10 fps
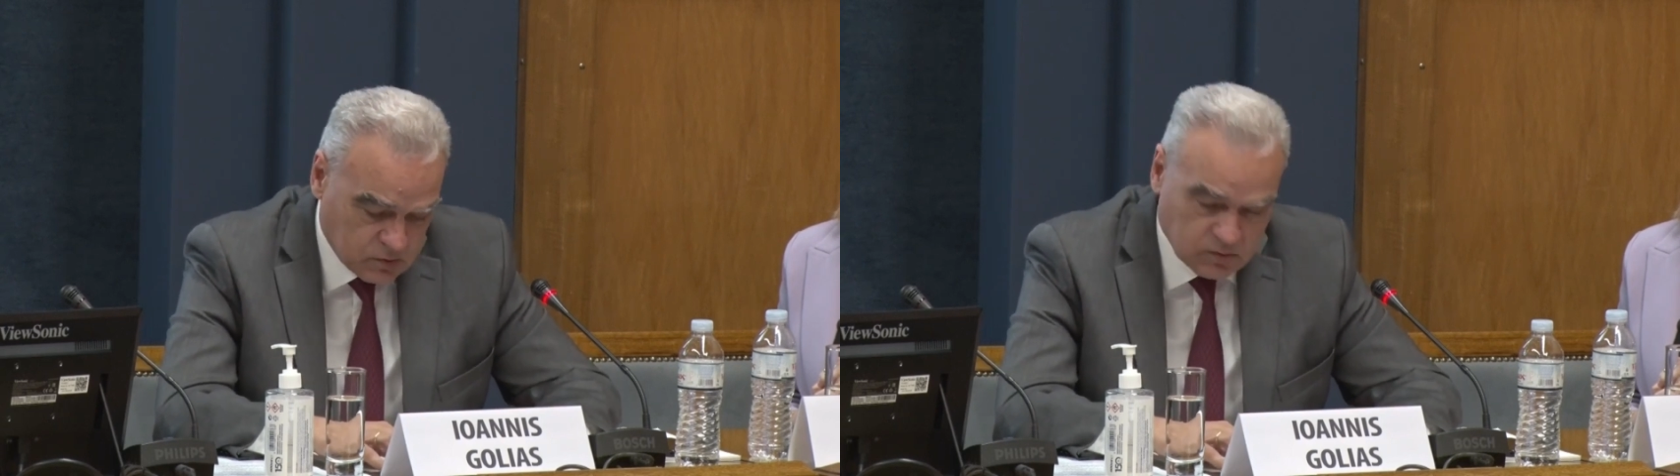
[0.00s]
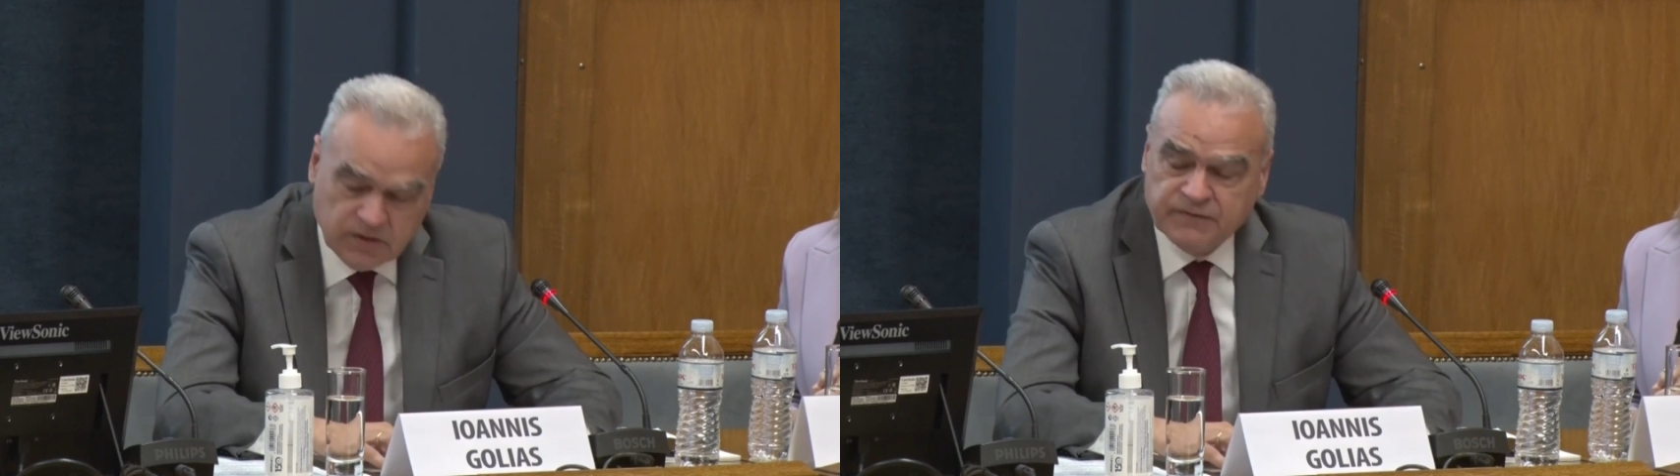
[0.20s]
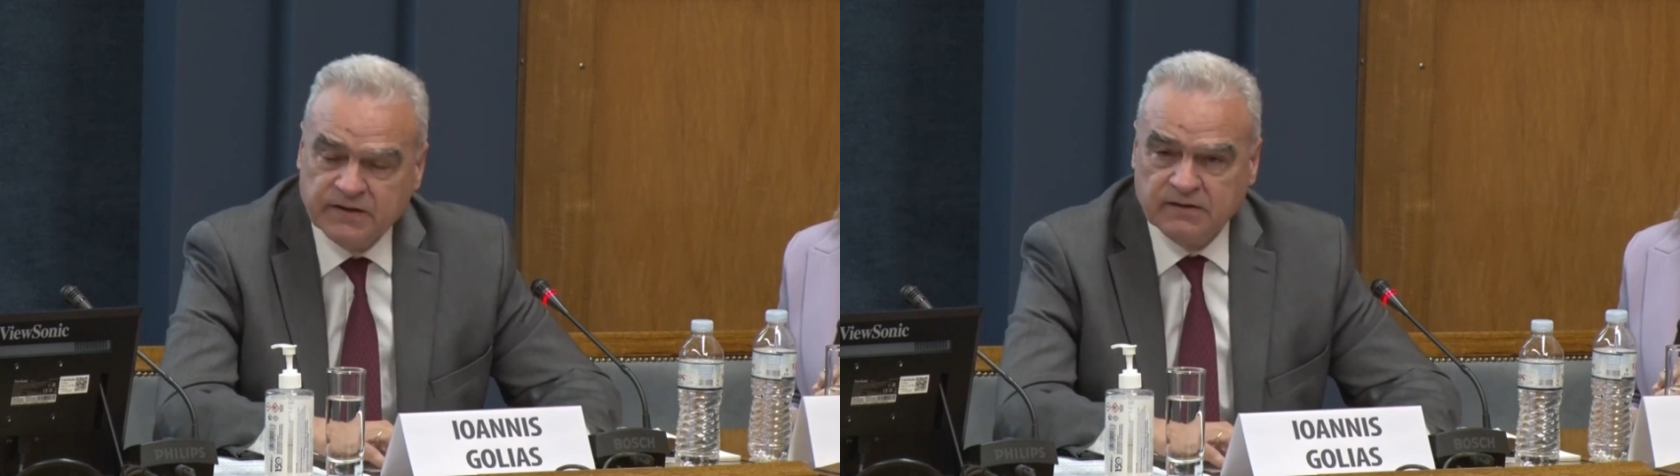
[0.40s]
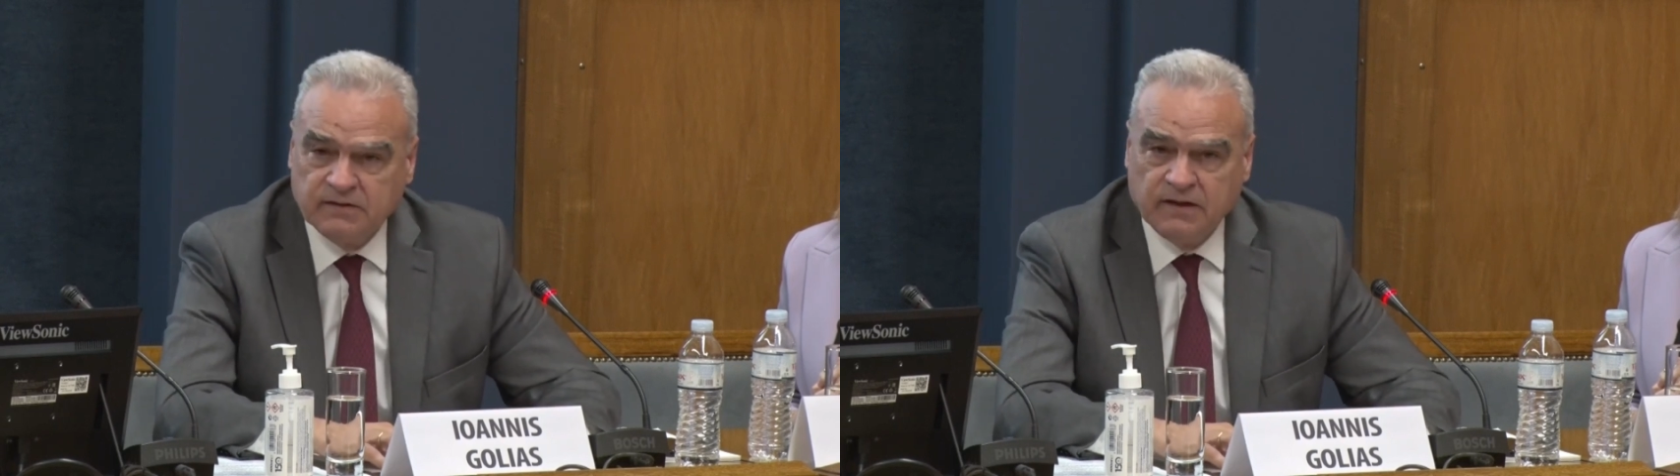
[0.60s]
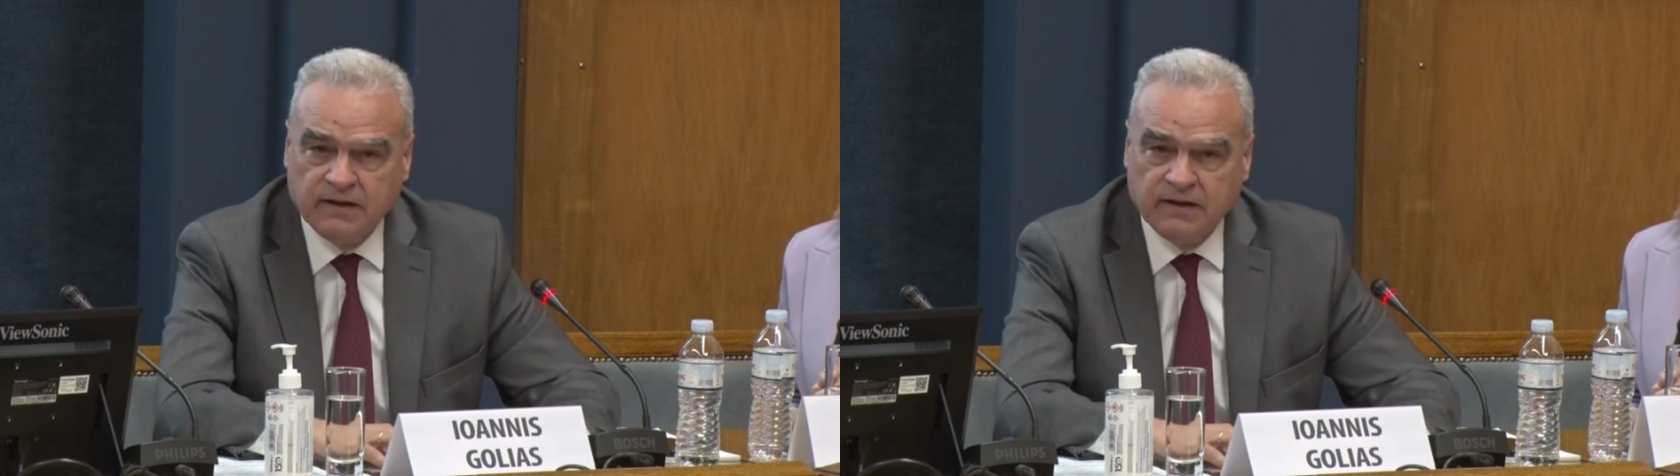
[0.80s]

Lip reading: to different